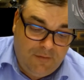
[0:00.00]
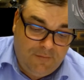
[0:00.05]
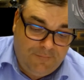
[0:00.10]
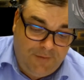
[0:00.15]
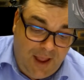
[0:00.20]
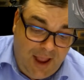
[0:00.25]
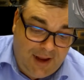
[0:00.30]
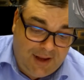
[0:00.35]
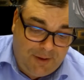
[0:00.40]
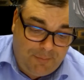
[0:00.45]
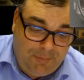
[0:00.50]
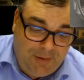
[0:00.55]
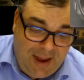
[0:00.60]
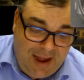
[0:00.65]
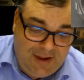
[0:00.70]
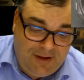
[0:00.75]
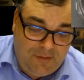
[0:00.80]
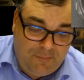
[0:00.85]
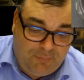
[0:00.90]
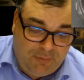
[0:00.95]
Fuck, a
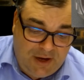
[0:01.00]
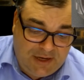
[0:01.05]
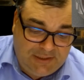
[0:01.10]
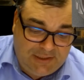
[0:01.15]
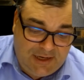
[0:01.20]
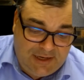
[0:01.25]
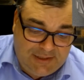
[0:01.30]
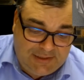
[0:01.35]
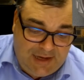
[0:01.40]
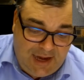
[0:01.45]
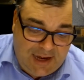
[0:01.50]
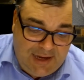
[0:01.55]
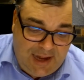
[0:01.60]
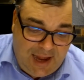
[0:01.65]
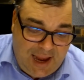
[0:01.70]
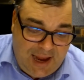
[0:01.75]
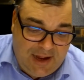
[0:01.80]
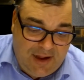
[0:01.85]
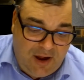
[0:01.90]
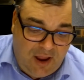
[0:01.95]
platinum President Day
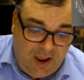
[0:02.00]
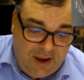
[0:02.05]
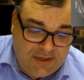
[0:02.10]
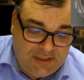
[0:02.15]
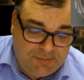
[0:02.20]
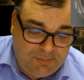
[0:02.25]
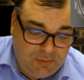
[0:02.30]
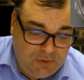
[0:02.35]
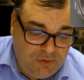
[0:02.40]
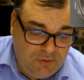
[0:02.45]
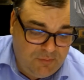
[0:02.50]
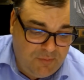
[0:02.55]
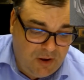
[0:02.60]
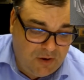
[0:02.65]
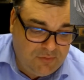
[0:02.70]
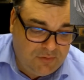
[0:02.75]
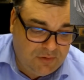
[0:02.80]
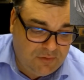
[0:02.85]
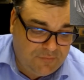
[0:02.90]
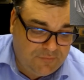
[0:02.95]
date. Ice blue
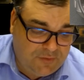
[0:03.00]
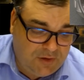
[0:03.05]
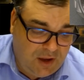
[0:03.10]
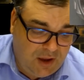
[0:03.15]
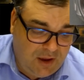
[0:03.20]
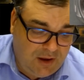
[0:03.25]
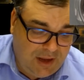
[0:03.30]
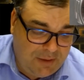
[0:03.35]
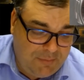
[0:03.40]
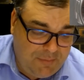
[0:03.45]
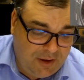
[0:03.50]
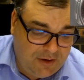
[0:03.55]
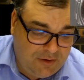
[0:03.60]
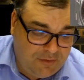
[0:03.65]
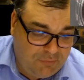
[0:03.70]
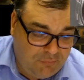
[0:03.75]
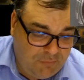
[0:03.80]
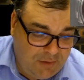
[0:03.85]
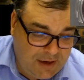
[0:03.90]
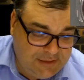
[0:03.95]
motif dial. Am I
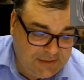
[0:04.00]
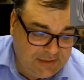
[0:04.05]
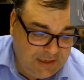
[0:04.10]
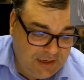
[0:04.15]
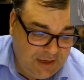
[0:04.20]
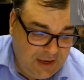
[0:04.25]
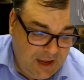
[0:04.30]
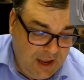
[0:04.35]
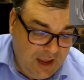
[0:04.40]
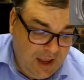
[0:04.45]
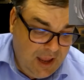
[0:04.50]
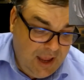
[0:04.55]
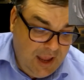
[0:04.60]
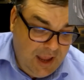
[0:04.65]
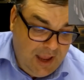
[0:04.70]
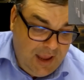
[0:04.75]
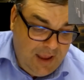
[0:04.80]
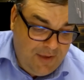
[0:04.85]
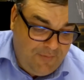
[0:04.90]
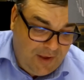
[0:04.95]
crazy?
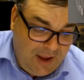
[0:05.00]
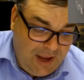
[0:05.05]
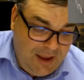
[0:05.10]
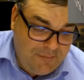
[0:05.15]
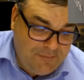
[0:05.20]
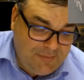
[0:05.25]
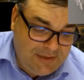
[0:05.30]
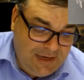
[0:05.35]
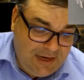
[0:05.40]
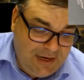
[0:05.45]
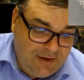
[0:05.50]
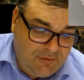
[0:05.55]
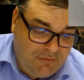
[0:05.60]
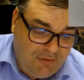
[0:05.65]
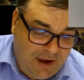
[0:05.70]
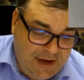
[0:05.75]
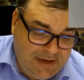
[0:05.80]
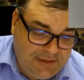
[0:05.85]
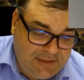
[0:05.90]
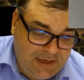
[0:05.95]
If I am indeed
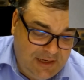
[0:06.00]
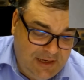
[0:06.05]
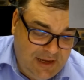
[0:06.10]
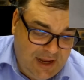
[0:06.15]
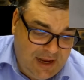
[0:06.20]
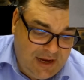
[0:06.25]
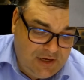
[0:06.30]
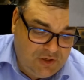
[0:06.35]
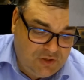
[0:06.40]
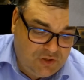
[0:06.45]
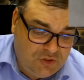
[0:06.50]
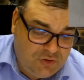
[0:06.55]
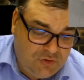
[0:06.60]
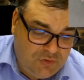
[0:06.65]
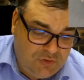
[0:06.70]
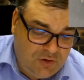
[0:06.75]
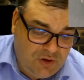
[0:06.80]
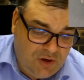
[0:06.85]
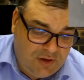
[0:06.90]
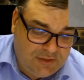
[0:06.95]
crazy and
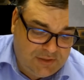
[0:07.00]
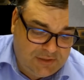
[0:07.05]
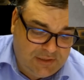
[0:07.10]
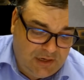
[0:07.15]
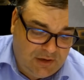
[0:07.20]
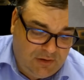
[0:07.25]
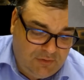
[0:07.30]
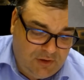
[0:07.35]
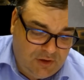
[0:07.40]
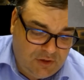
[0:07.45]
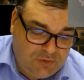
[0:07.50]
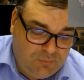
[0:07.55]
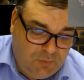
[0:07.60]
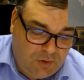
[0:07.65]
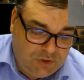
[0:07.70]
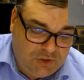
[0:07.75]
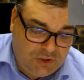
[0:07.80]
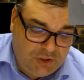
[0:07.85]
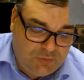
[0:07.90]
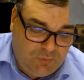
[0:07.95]
should not sell those
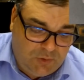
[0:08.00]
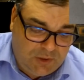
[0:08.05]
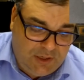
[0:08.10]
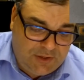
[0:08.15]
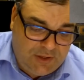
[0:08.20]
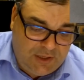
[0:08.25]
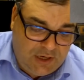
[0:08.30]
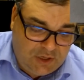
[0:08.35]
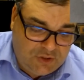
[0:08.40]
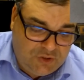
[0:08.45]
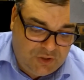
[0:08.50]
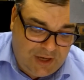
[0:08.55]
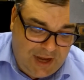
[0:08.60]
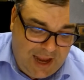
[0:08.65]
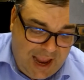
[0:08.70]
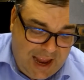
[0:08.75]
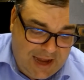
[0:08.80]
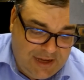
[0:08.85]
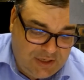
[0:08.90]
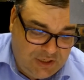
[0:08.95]
watches, what do you think I should
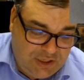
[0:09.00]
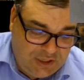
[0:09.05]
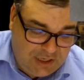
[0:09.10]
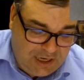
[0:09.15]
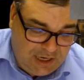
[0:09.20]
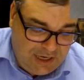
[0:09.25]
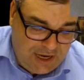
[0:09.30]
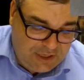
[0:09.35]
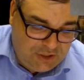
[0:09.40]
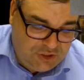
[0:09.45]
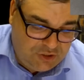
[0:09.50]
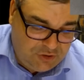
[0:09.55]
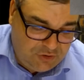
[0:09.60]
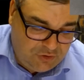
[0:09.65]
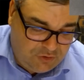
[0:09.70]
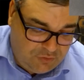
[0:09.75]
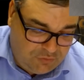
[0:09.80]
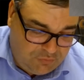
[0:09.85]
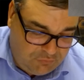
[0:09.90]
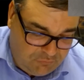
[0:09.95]
add to the collection?
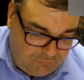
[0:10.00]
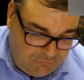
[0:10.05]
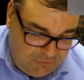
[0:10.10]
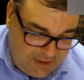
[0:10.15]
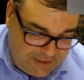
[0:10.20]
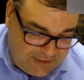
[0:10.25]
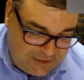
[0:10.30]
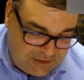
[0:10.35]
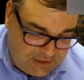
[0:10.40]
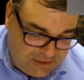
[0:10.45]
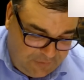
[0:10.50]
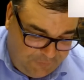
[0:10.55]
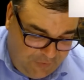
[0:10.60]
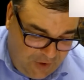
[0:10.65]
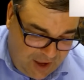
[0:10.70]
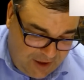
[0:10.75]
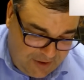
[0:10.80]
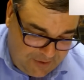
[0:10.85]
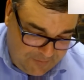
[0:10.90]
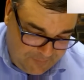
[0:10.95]

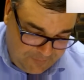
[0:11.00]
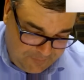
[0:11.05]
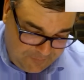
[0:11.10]
Christopher.